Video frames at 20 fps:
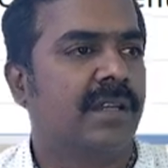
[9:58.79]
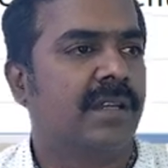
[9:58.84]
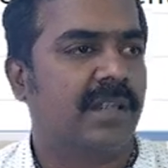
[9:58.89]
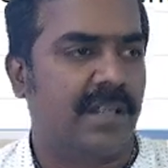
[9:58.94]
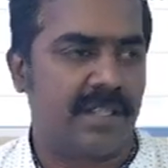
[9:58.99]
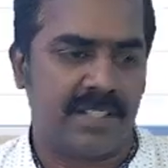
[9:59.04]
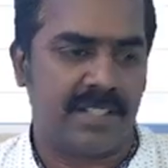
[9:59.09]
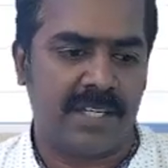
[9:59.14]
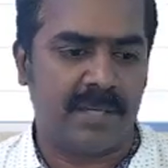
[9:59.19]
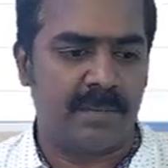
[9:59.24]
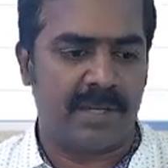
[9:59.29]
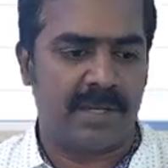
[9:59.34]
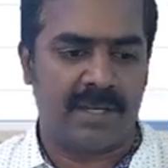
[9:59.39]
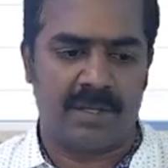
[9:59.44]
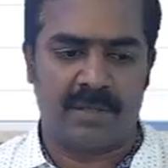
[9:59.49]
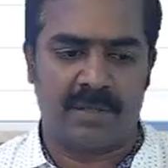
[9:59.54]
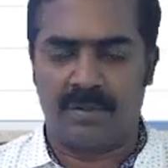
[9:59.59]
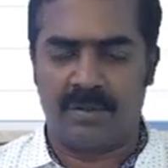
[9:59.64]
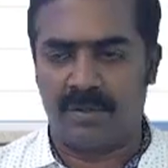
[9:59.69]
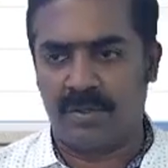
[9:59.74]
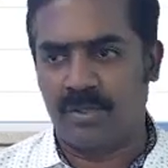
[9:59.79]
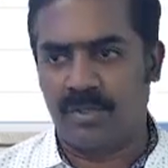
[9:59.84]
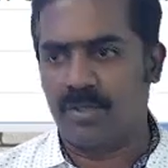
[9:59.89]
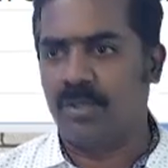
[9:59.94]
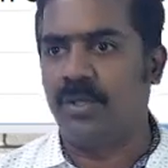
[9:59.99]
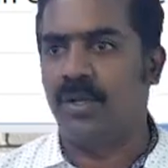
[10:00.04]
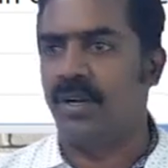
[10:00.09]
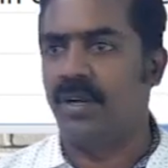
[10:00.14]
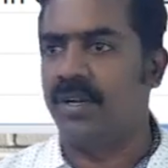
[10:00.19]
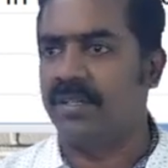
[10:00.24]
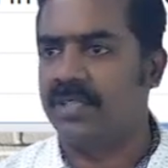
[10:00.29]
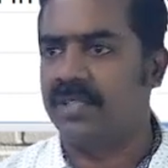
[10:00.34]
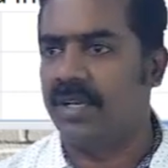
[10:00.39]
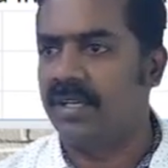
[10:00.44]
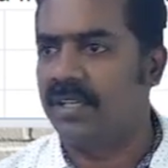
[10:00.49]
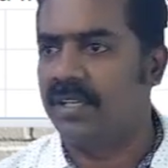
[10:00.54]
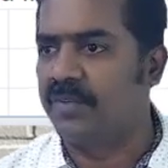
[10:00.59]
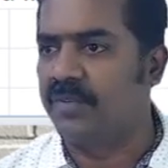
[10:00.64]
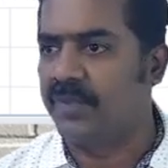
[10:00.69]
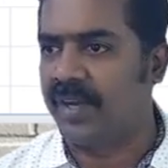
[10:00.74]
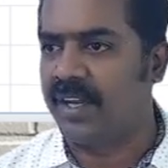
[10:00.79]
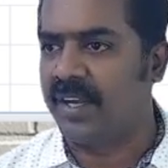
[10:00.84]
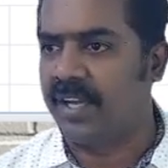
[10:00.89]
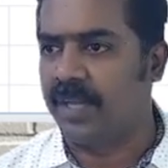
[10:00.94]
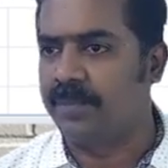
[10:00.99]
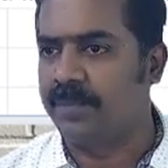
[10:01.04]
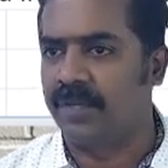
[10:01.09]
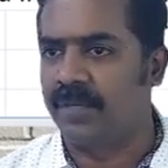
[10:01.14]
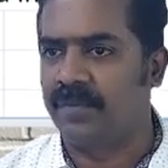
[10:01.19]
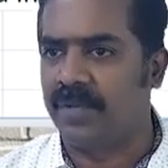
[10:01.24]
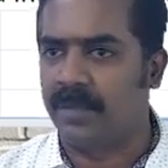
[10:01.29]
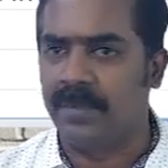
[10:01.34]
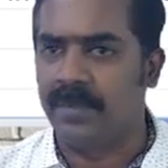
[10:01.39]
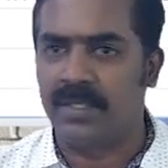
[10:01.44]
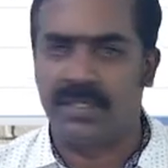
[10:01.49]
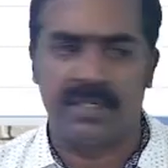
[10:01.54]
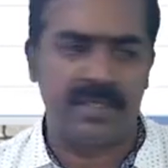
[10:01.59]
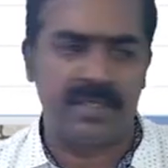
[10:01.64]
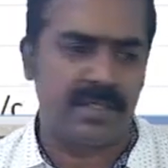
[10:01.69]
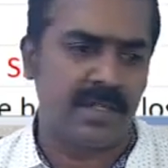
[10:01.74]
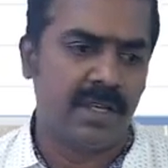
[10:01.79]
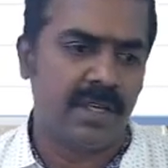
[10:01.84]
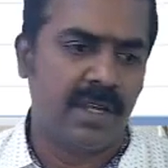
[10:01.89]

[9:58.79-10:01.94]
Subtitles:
Consignment account. So do you understand the different types of commissions?